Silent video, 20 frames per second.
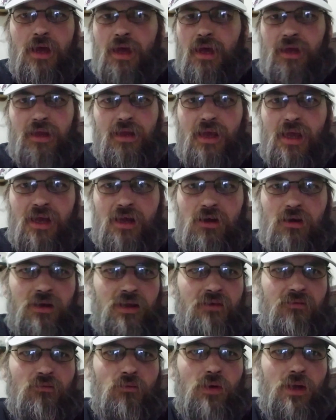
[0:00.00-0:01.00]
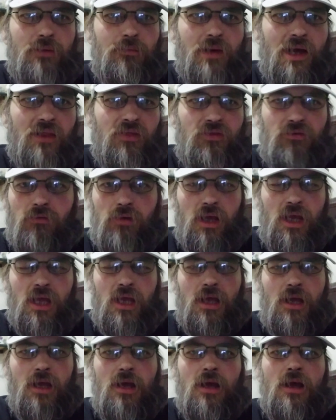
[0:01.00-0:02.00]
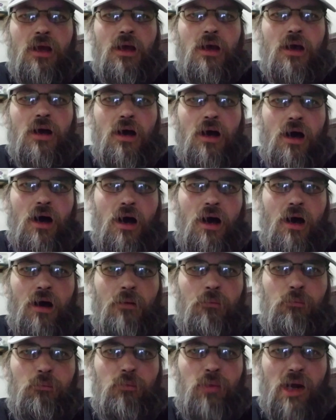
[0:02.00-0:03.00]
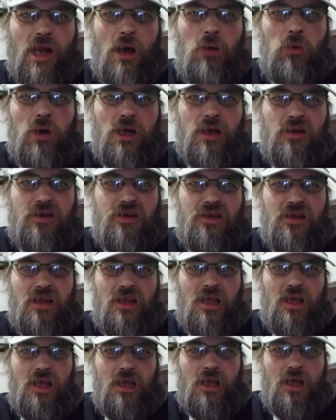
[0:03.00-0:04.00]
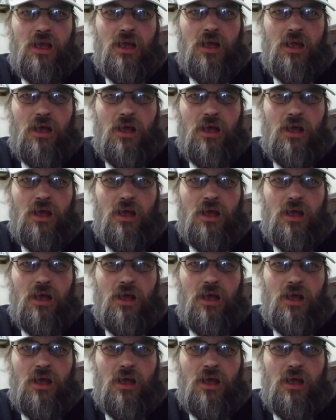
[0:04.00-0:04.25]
they could even win by three. Uh, but I want to see,